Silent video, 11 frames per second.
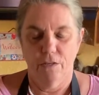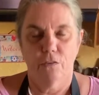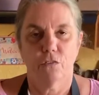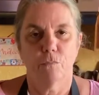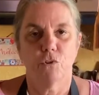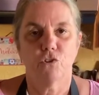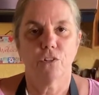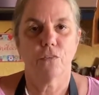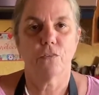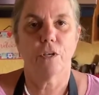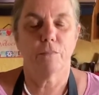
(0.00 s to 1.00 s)
smushed
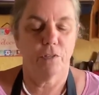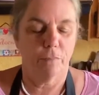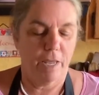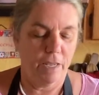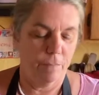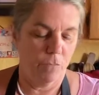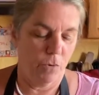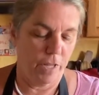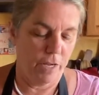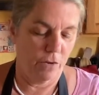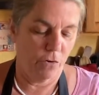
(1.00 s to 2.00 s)
this up to make it more
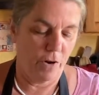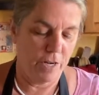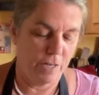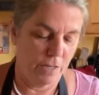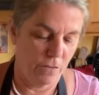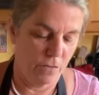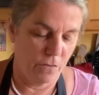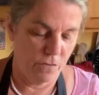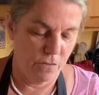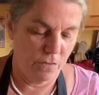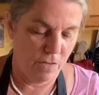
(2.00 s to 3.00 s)
like a grated
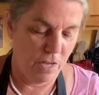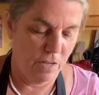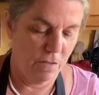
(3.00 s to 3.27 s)
consistency.